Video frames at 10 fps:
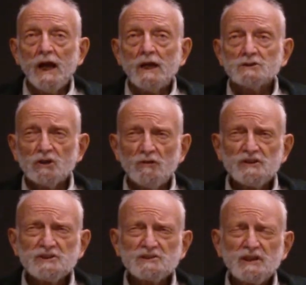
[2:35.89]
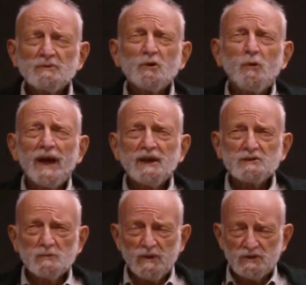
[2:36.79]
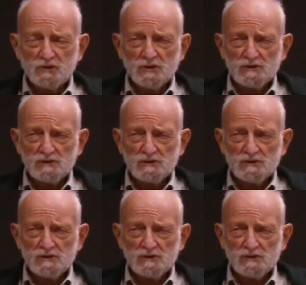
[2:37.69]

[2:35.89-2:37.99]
So these are some of the ways in which you can